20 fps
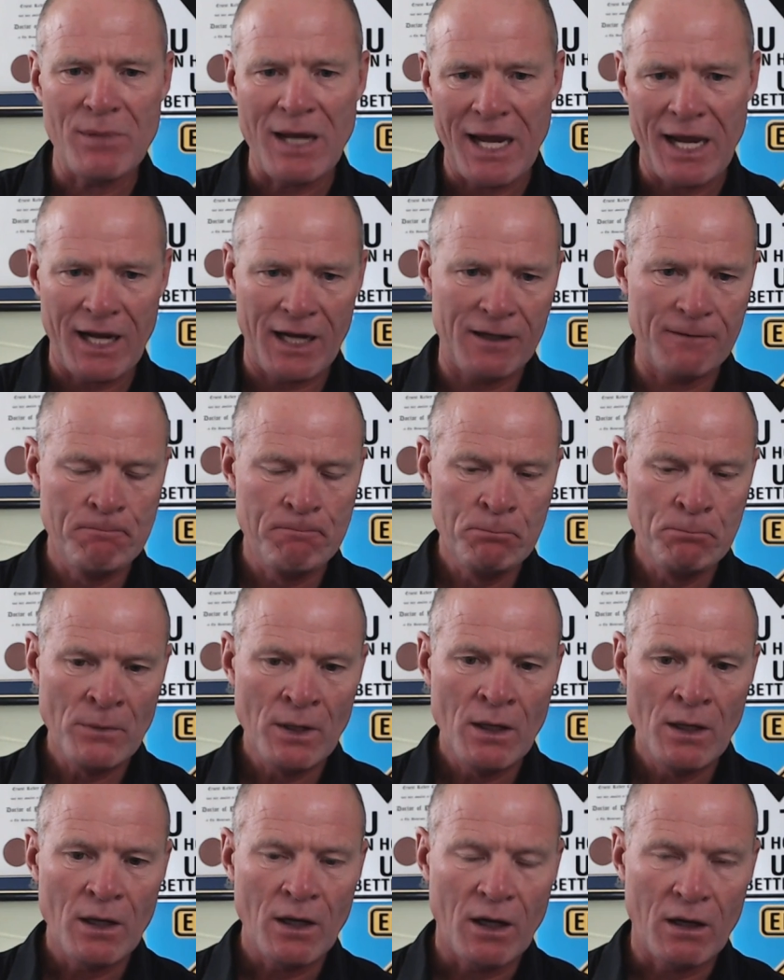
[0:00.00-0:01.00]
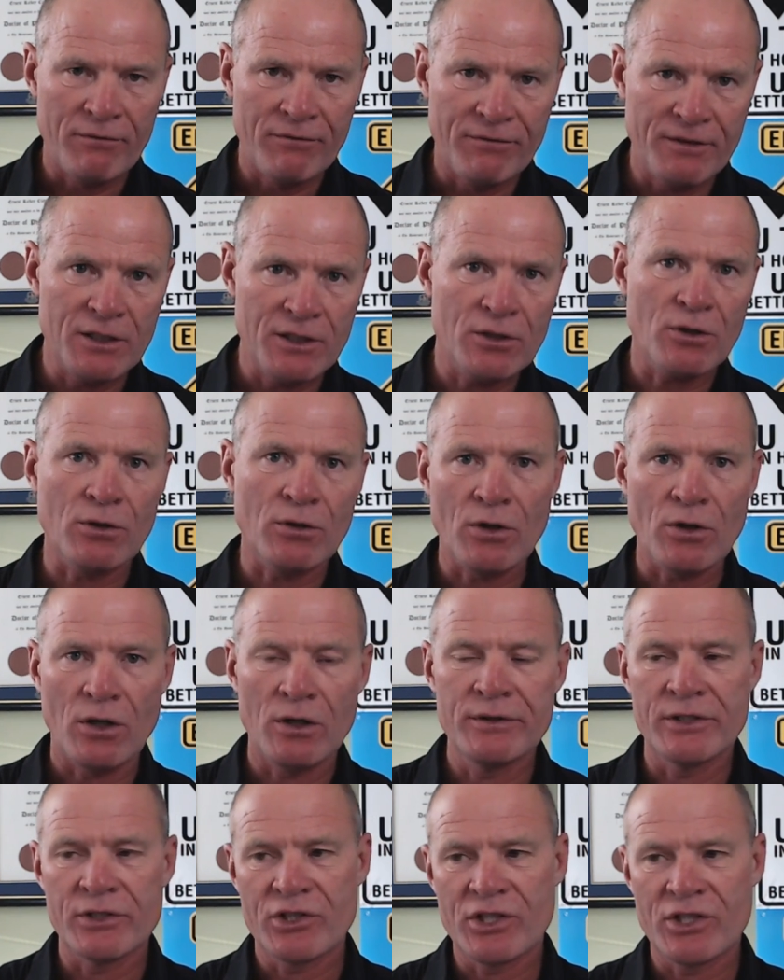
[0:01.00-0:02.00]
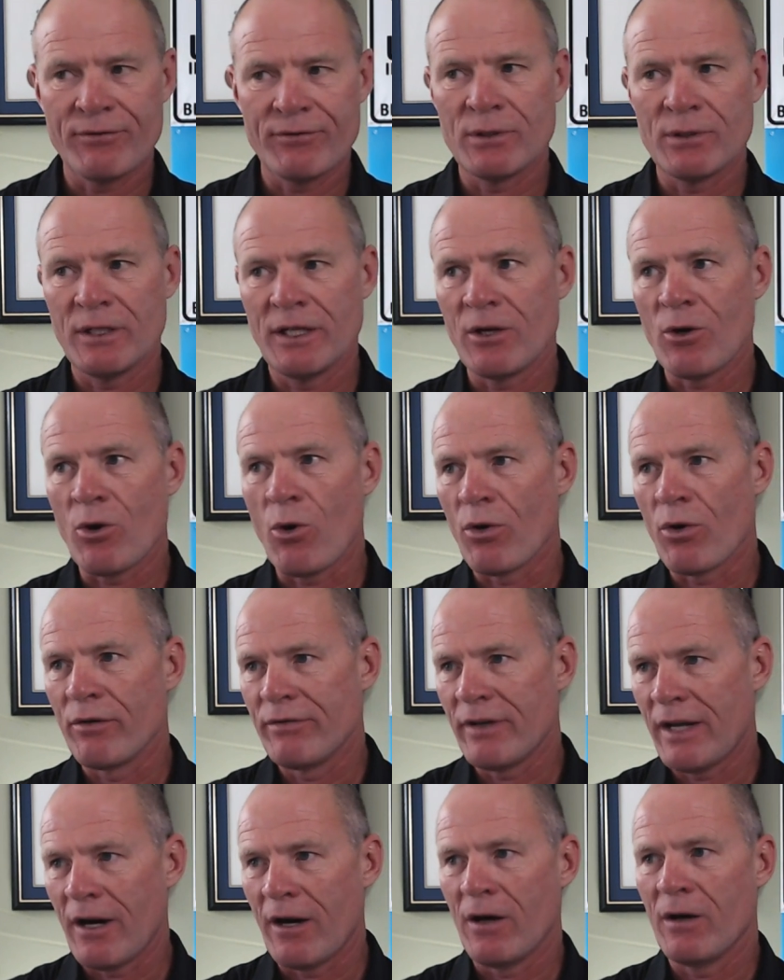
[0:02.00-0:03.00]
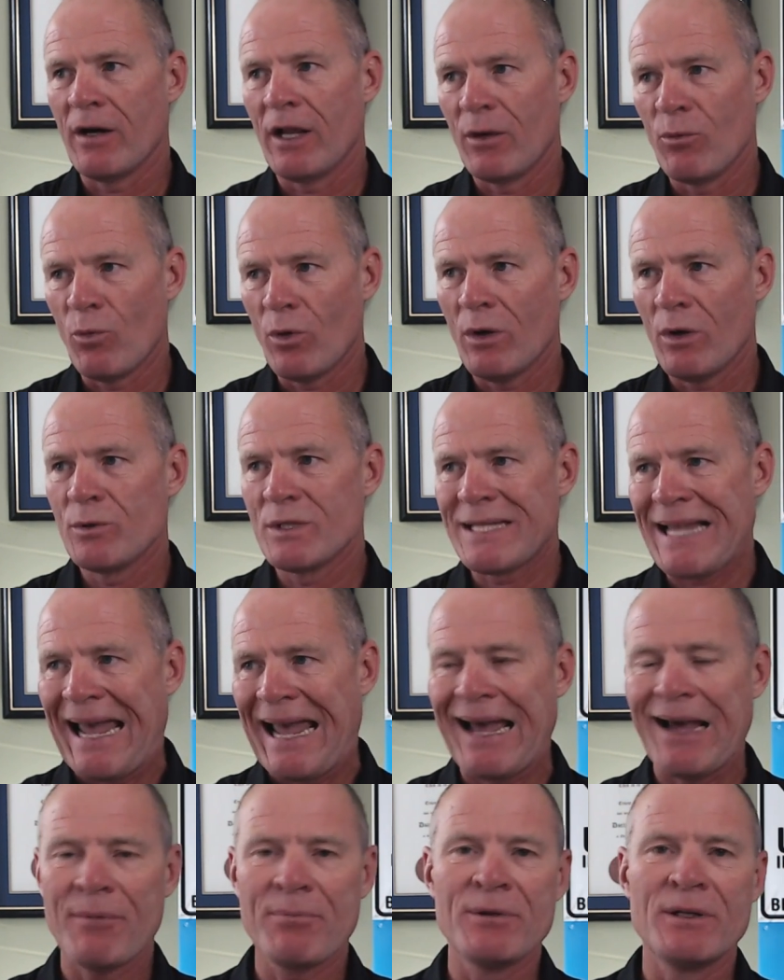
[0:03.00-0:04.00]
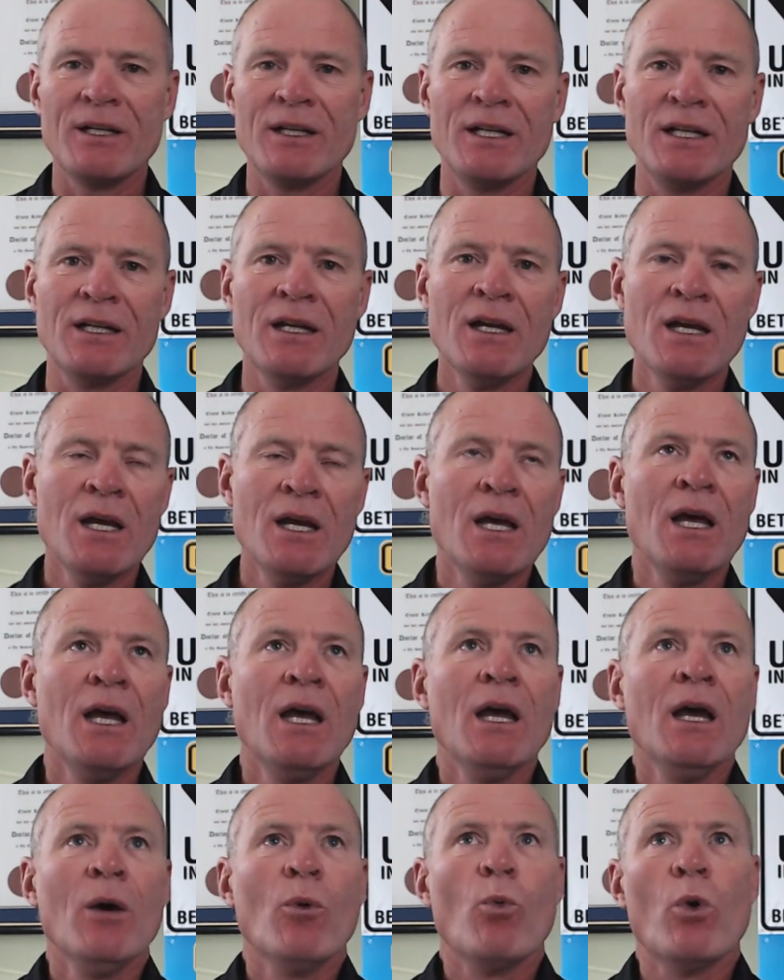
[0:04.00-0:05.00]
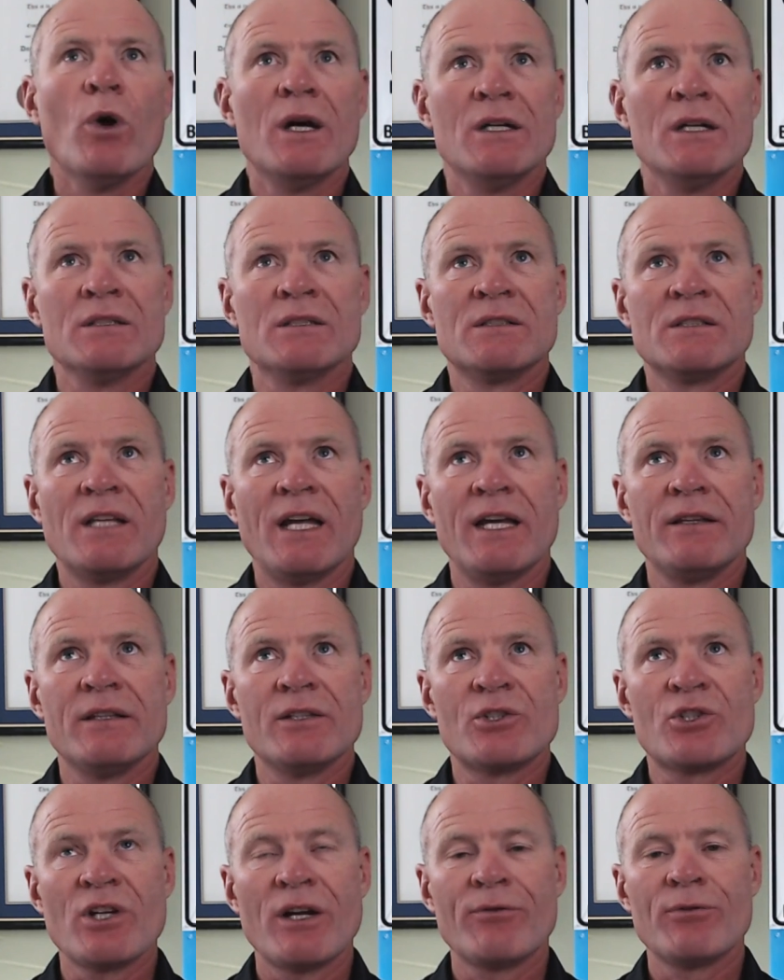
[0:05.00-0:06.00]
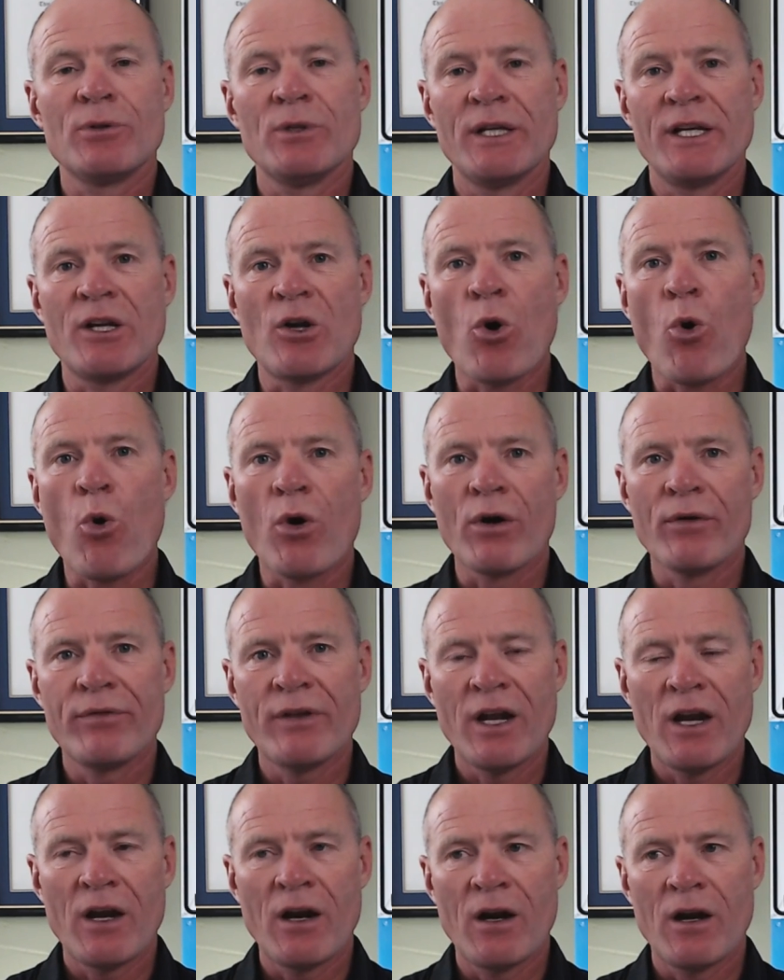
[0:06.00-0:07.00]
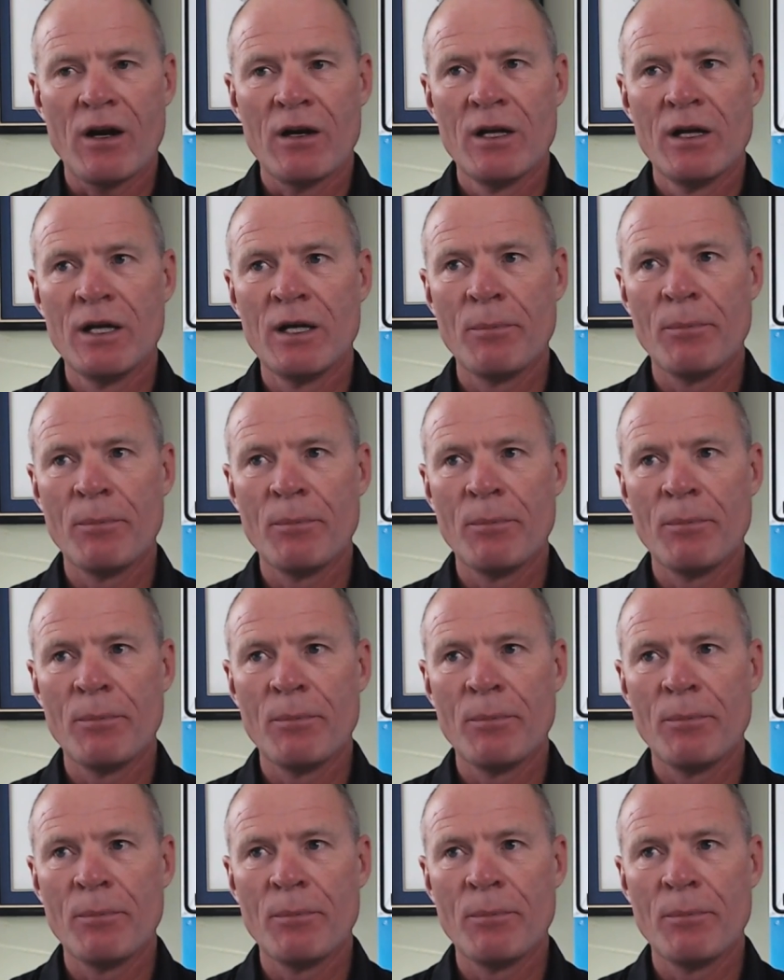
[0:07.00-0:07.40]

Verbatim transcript: at a vehicle called the Chevrolet Corvair. And what was happening was that the Chevrolet Corvair,